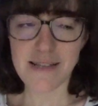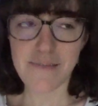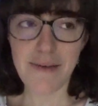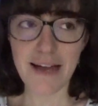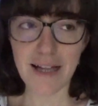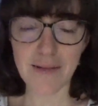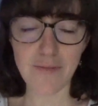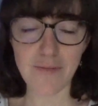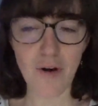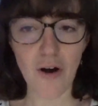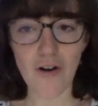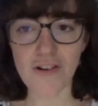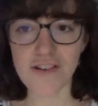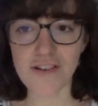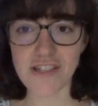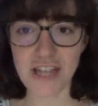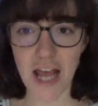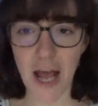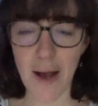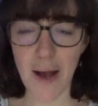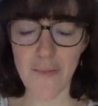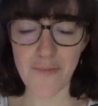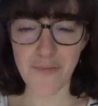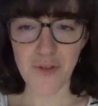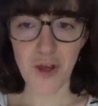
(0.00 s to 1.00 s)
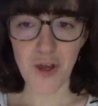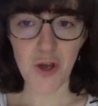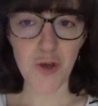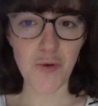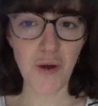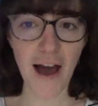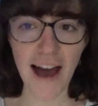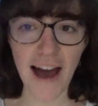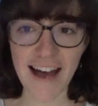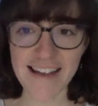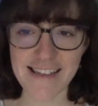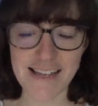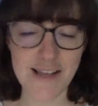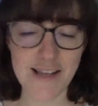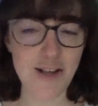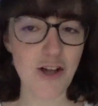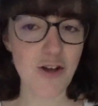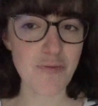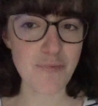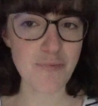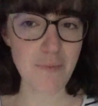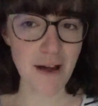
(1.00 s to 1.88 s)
Melmot, who has a lot of